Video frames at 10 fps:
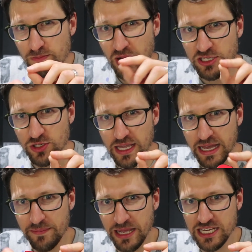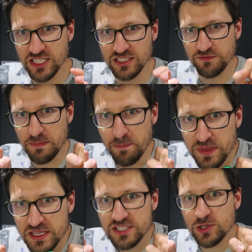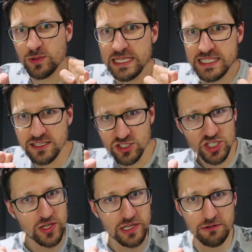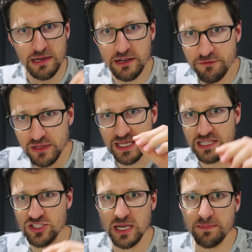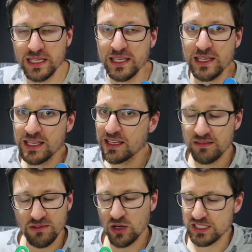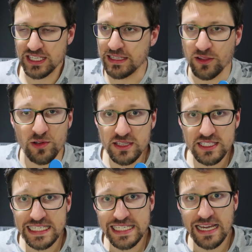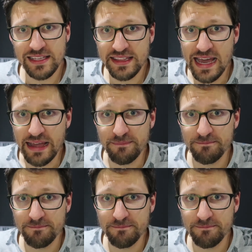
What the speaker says: minute animations of them squeezing and turning around and flipping and jumping. Honestly, look at the detail in that.